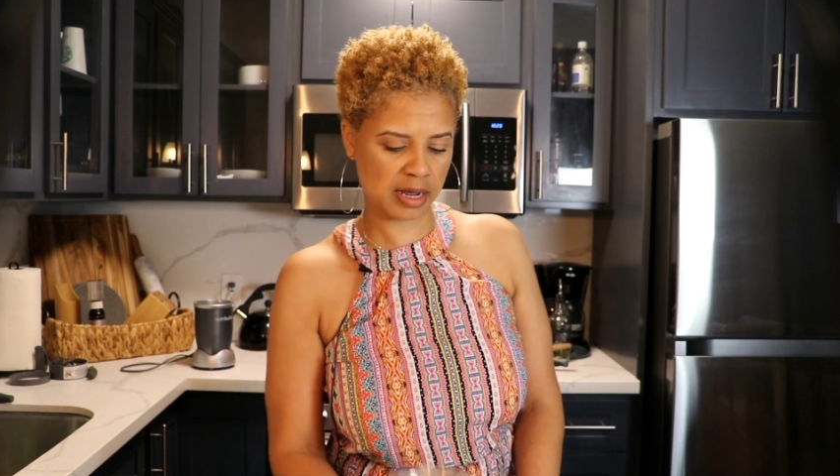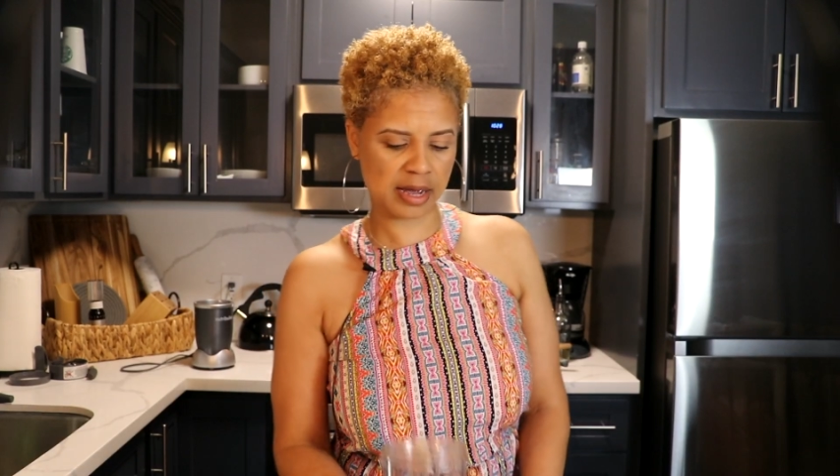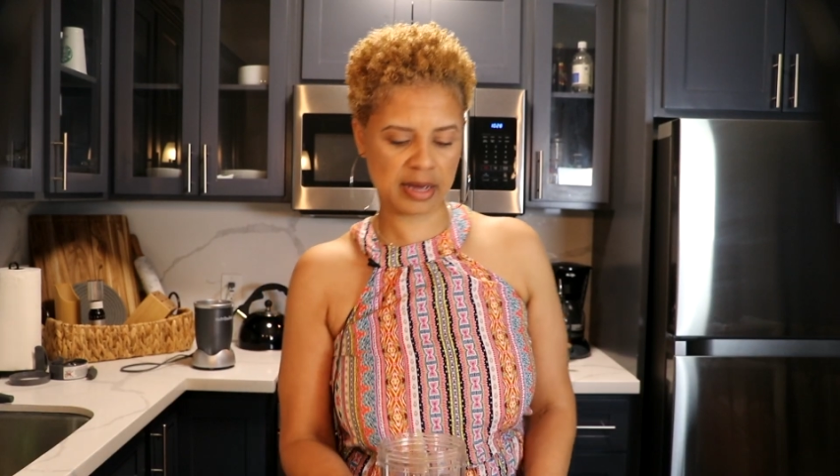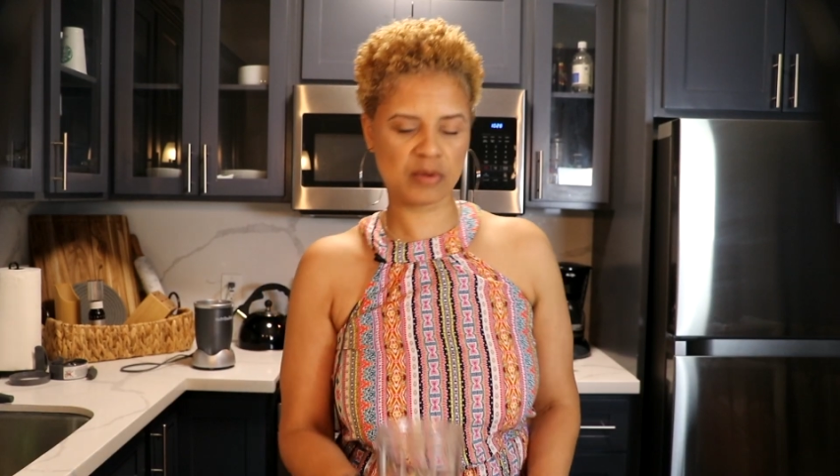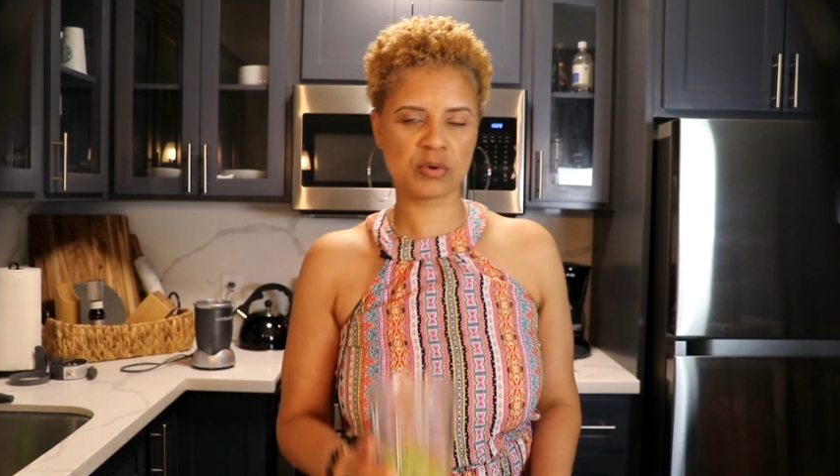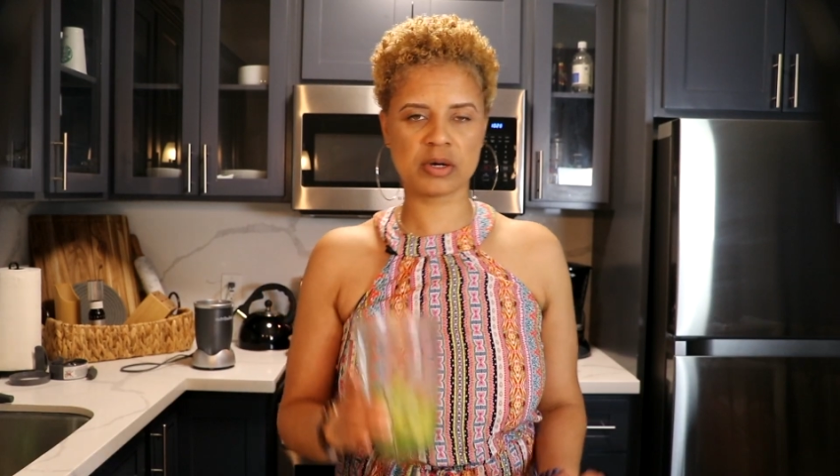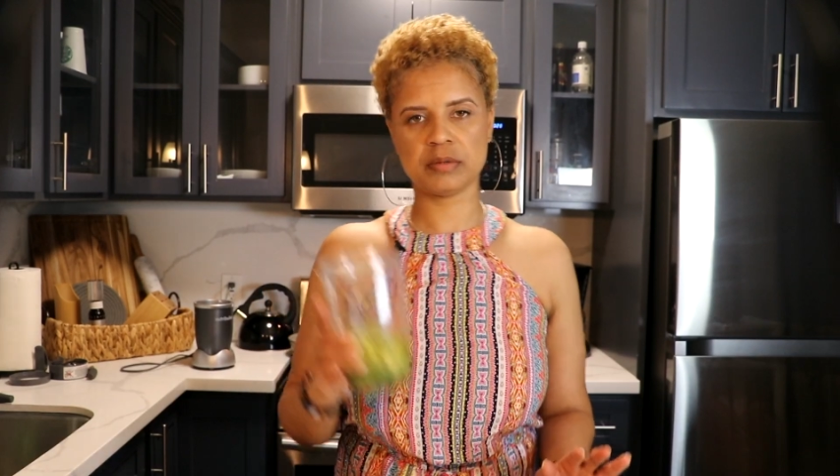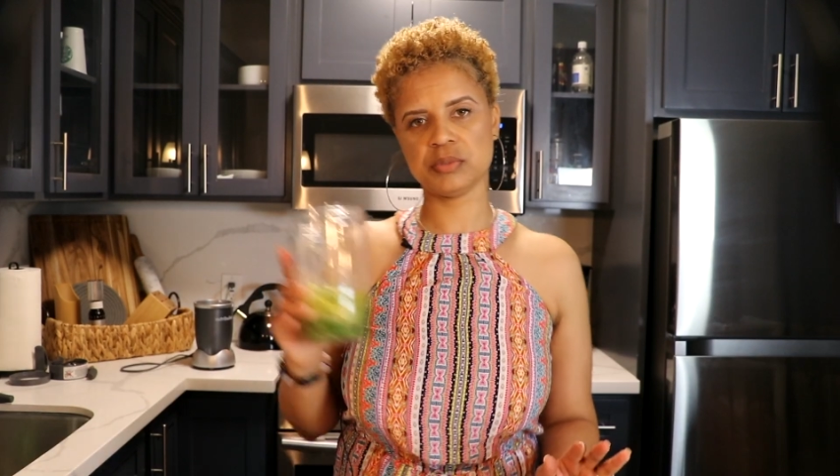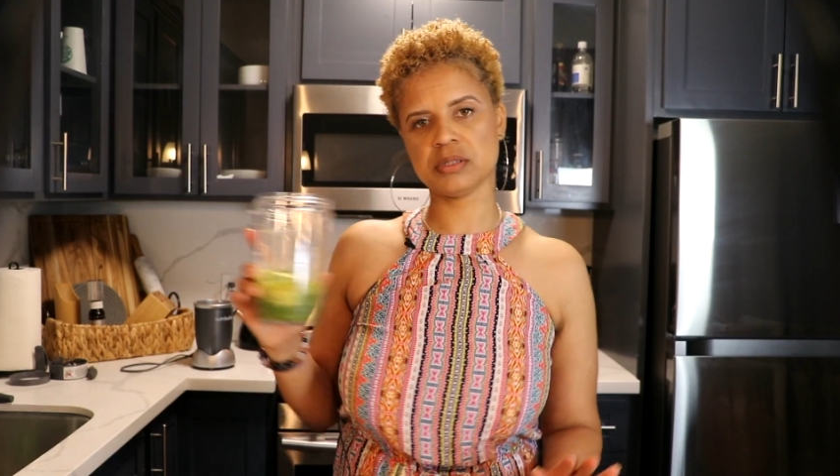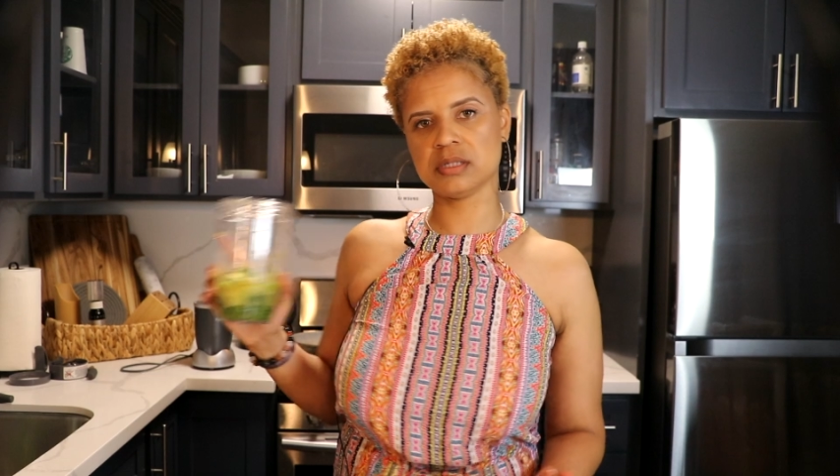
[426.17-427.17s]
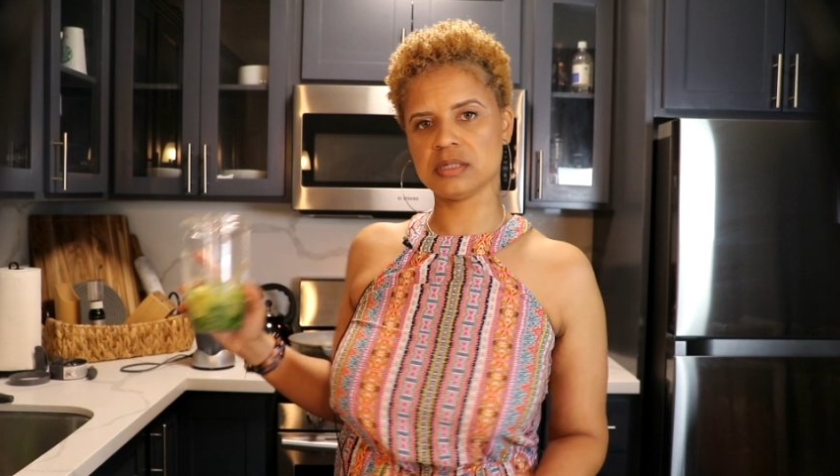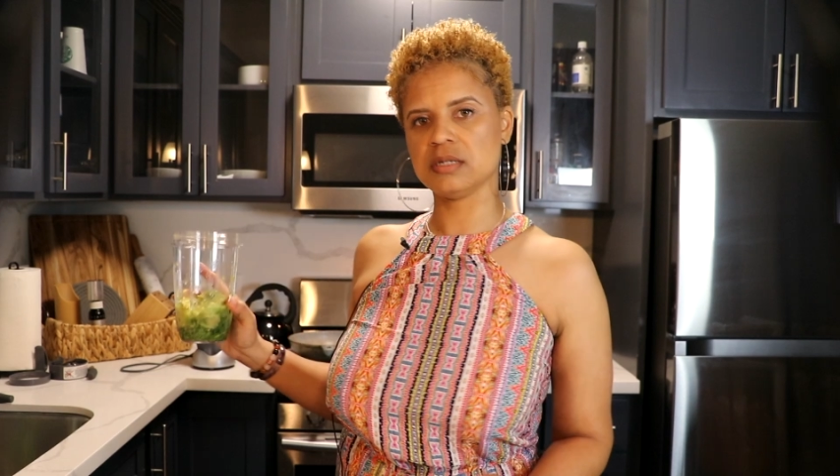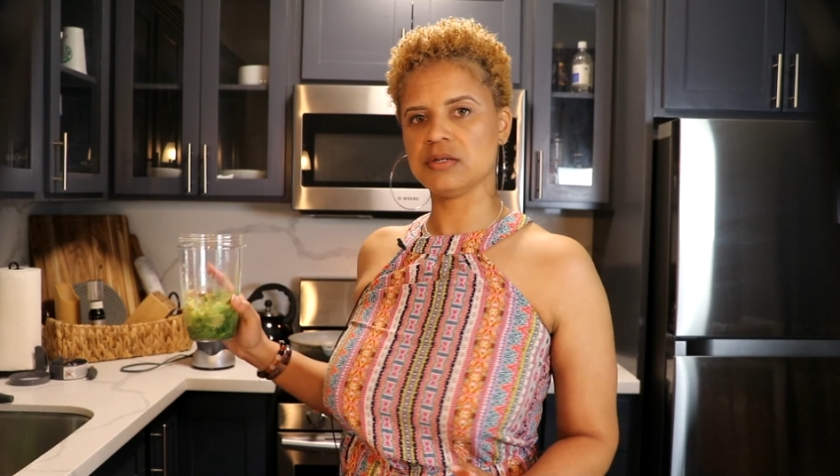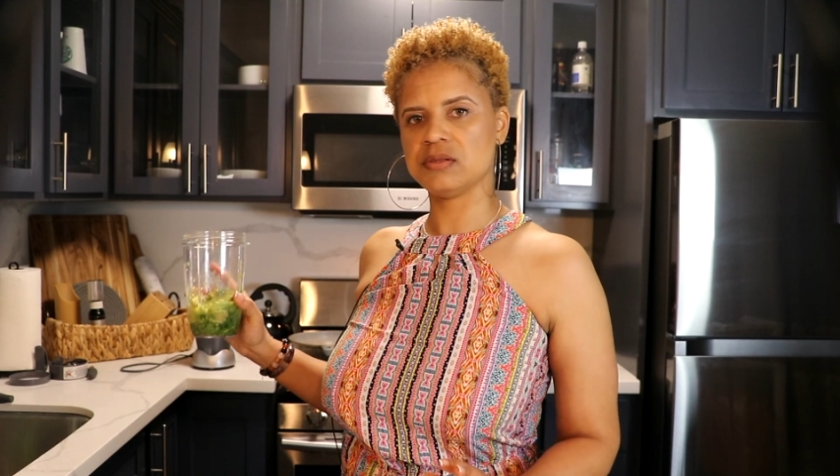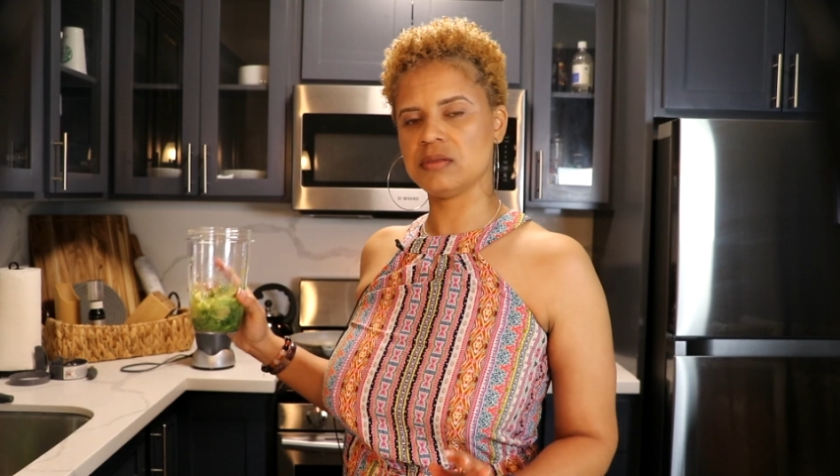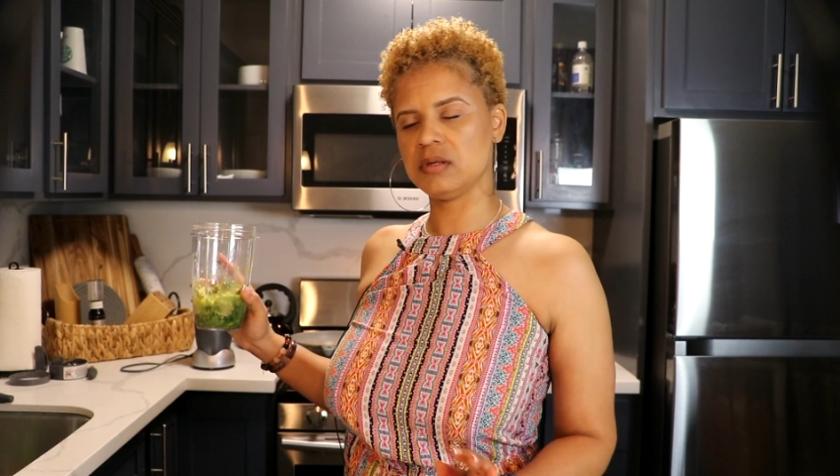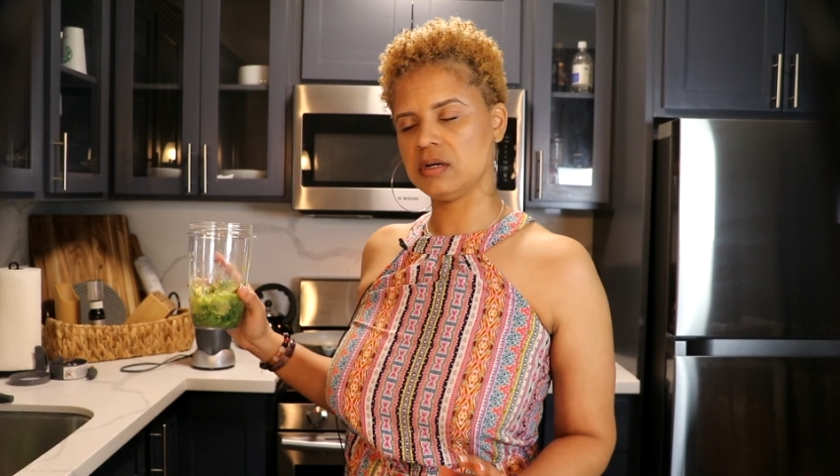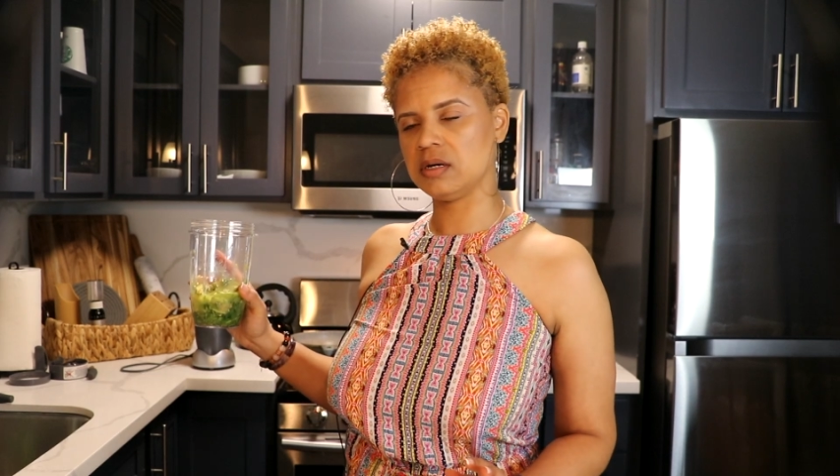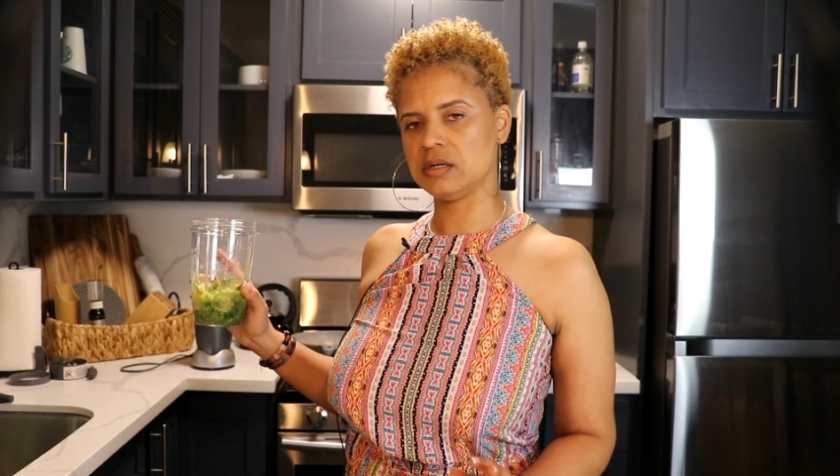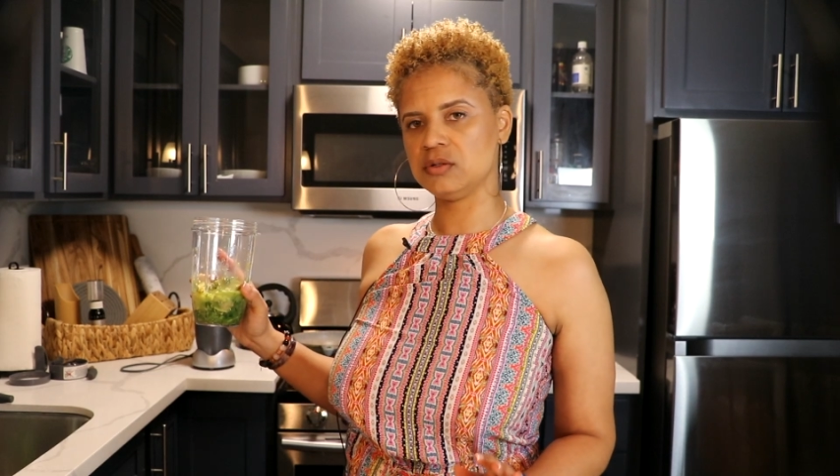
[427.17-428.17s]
and we're going to put this in the